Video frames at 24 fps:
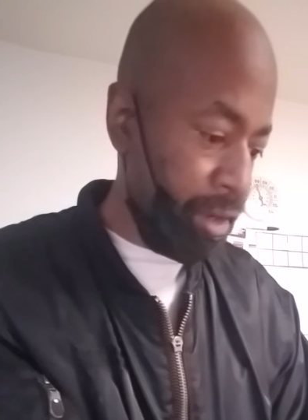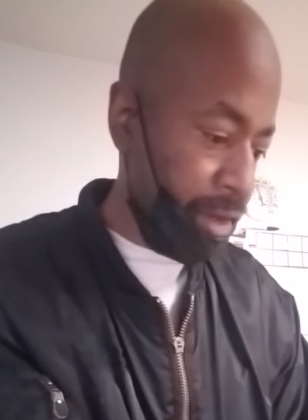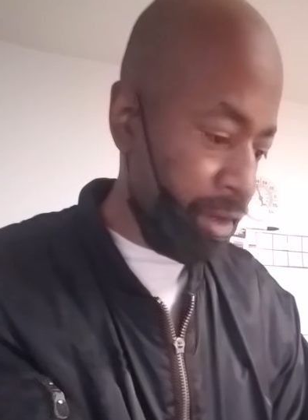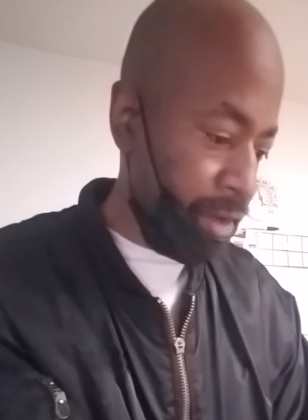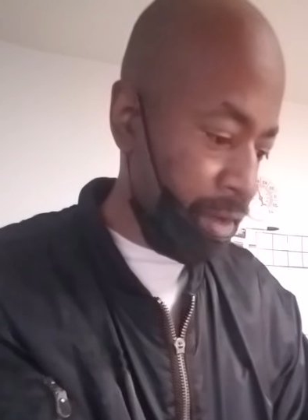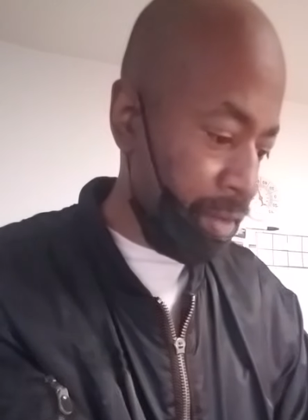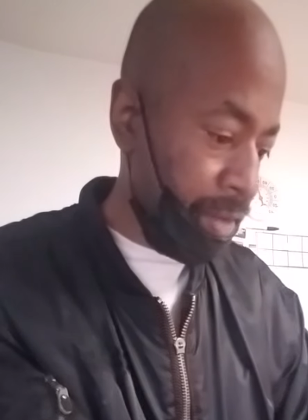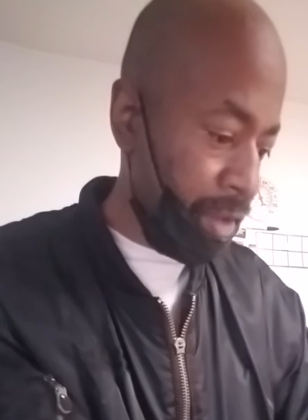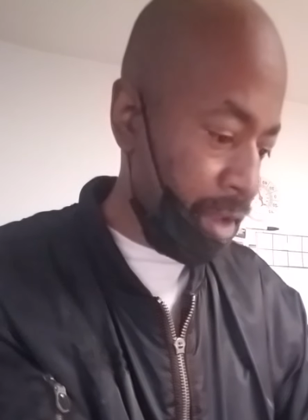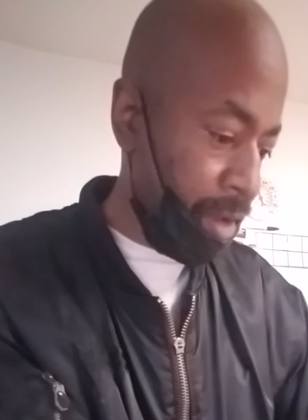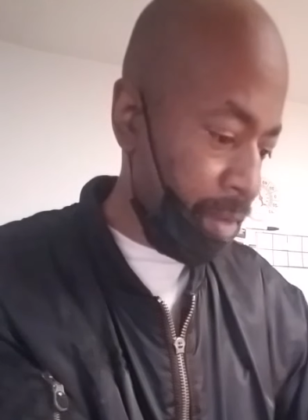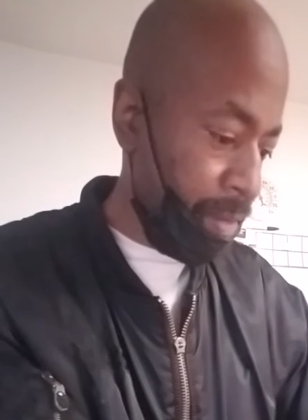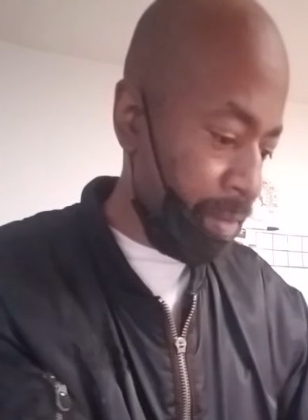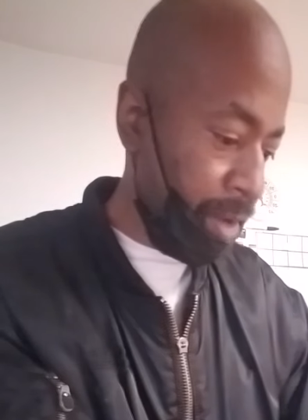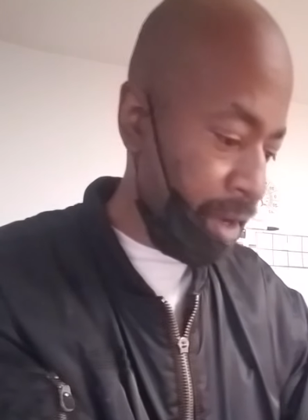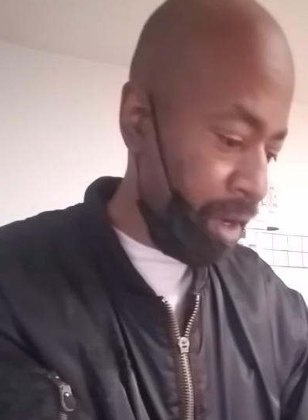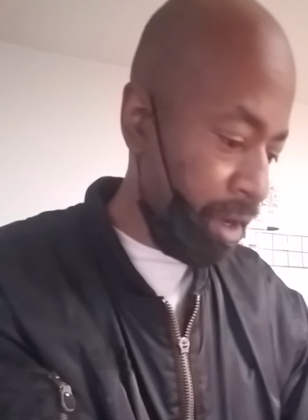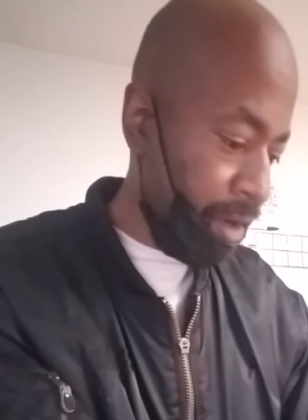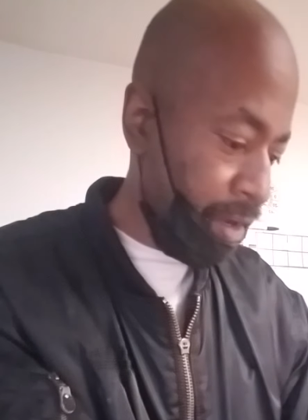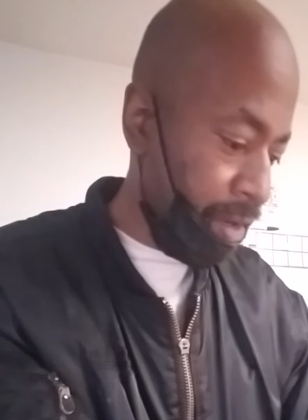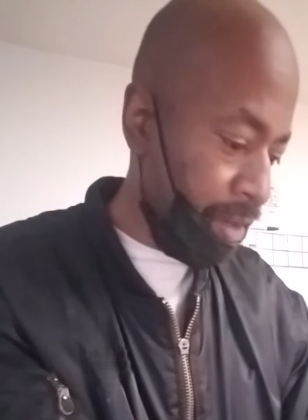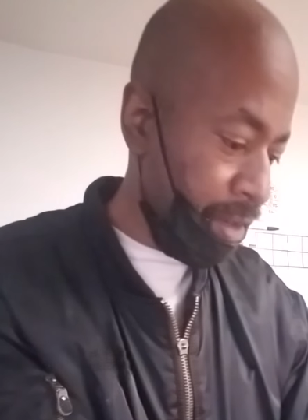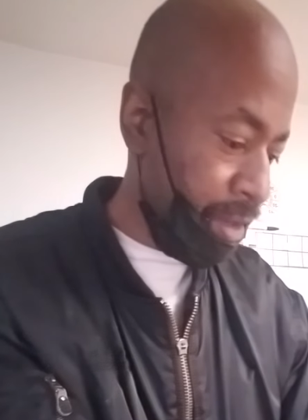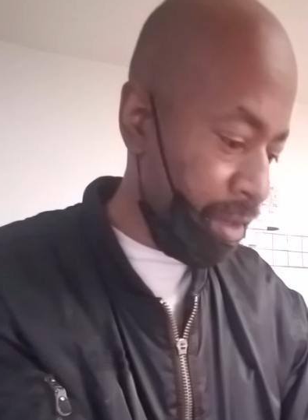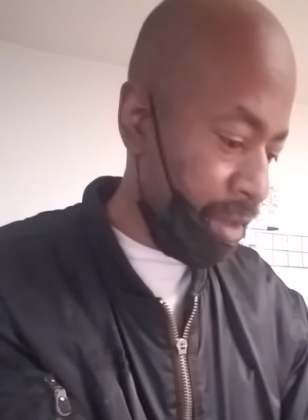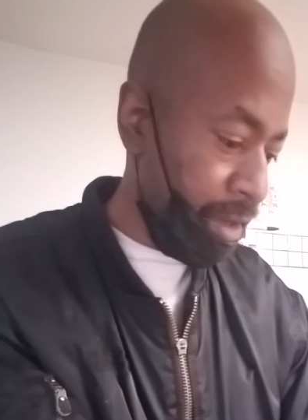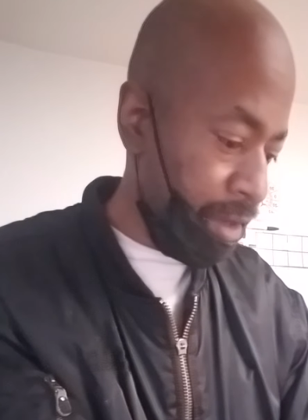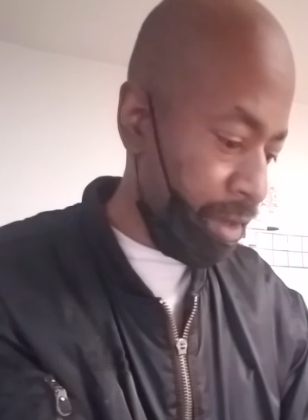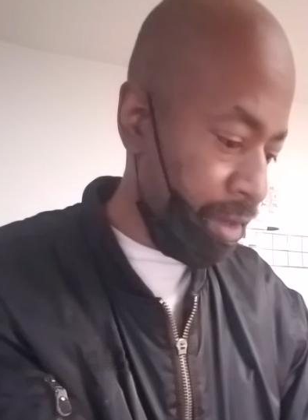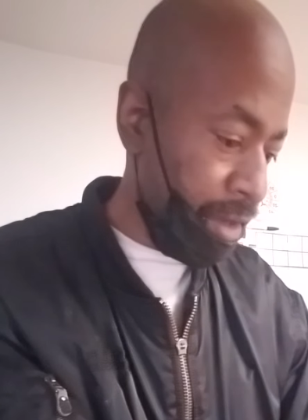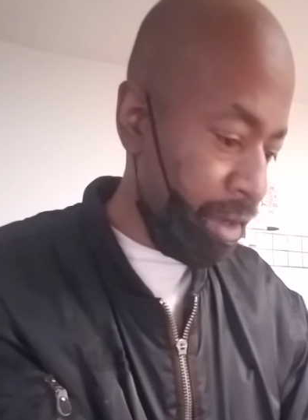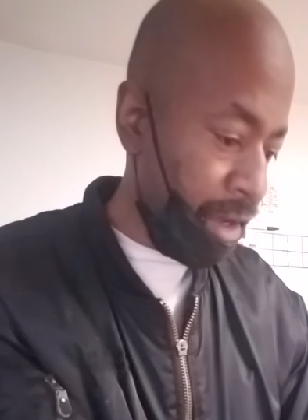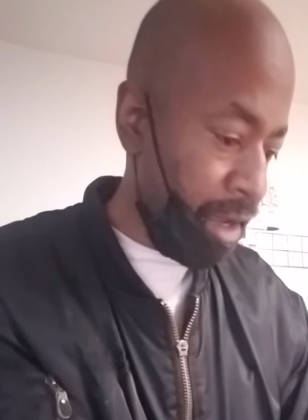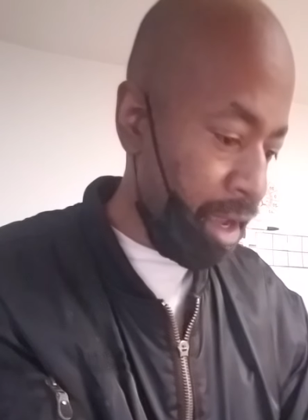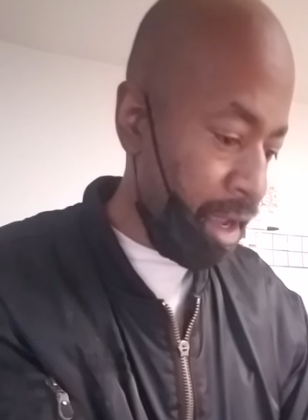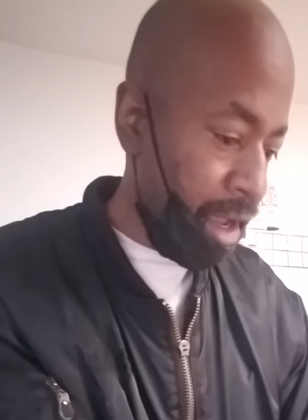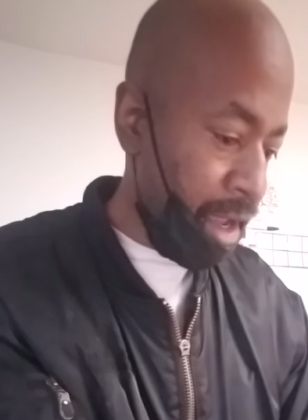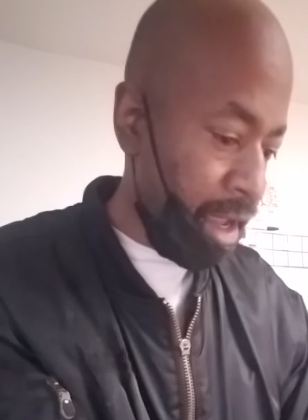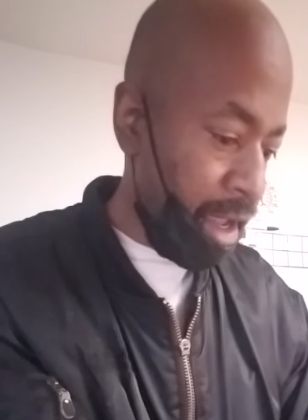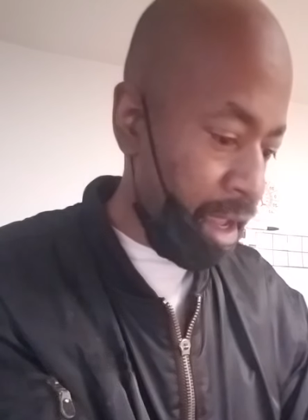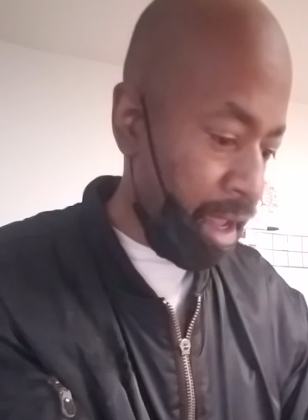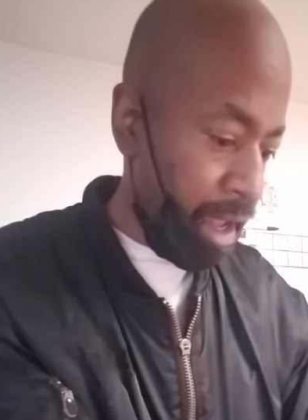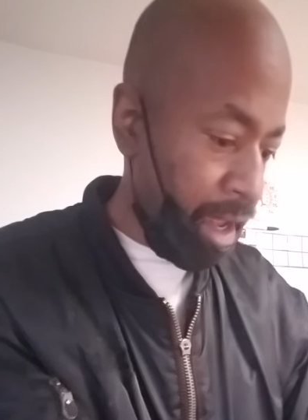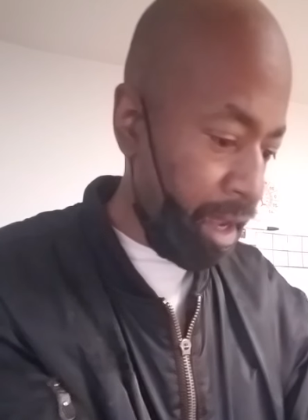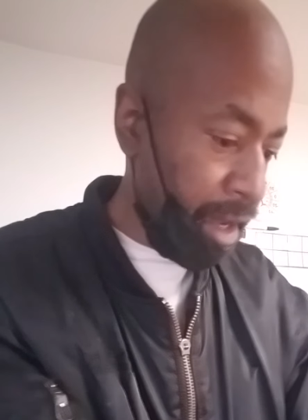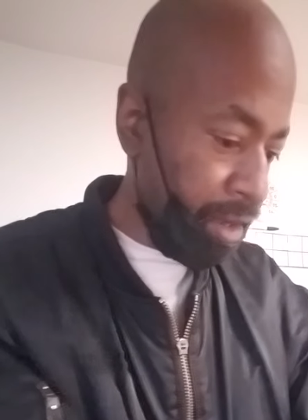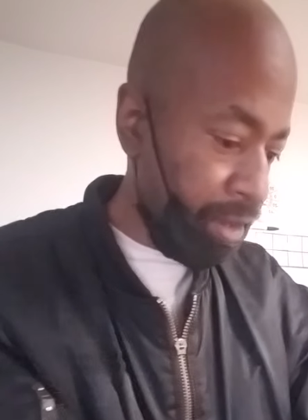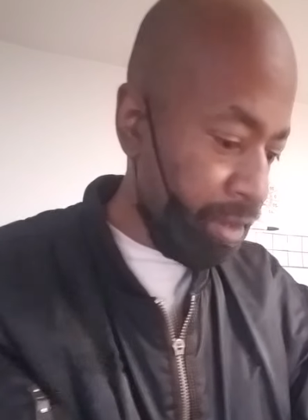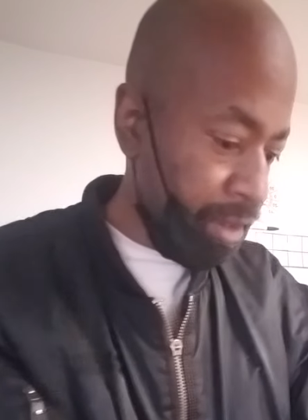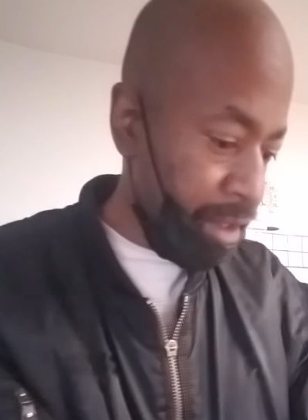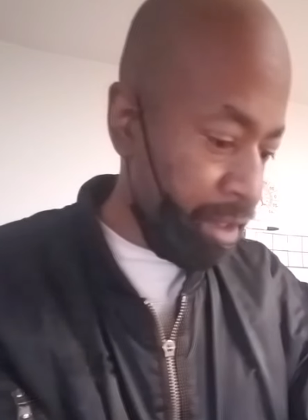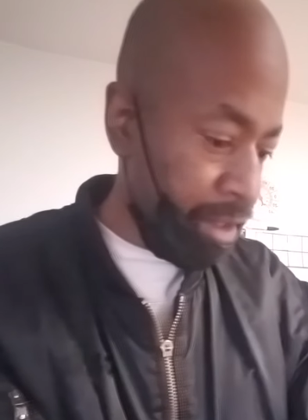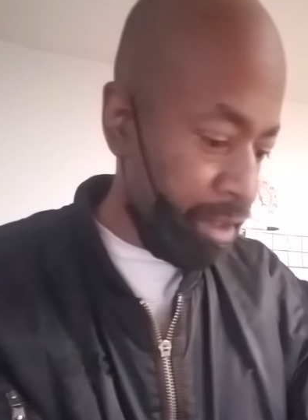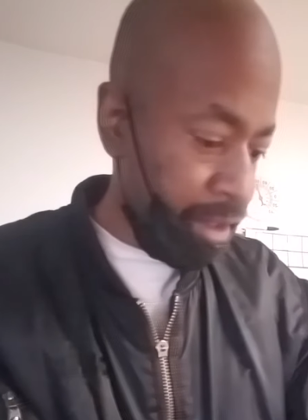so that way all of this actually